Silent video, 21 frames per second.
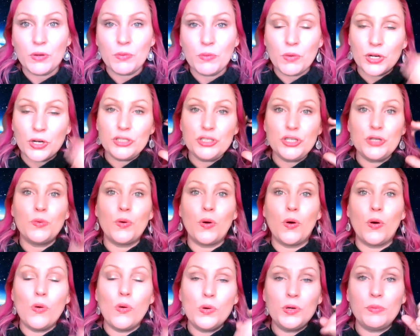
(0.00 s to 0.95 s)
We wanted you
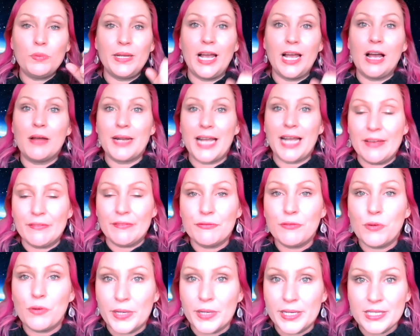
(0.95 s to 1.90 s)
all to be able to have a
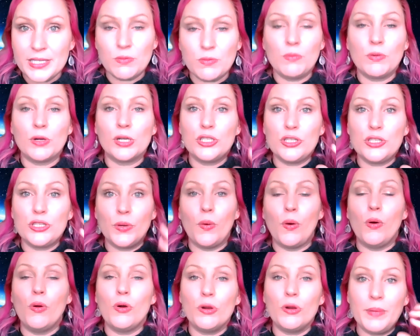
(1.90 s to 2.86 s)
voice. We wanted you
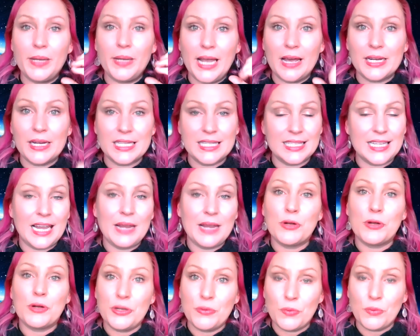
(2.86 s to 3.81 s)
all to be able to say
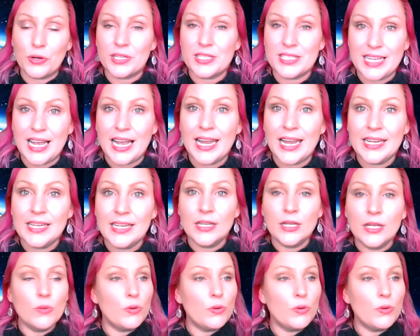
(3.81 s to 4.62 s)
what you want to say.